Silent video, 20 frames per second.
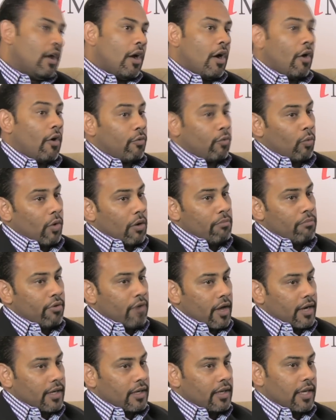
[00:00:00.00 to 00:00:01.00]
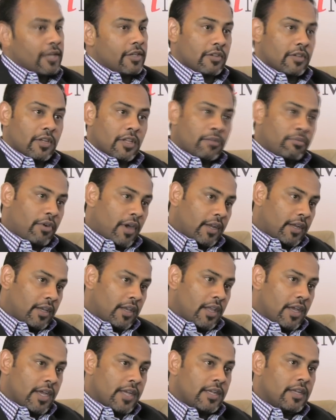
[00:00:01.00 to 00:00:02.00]
or from one product line to another product
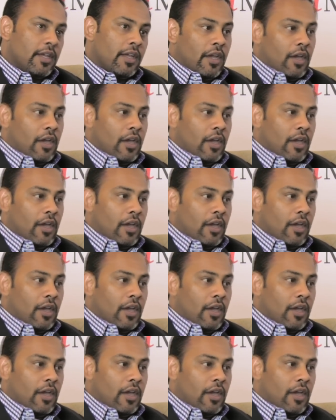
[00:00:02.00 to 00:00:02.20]
line,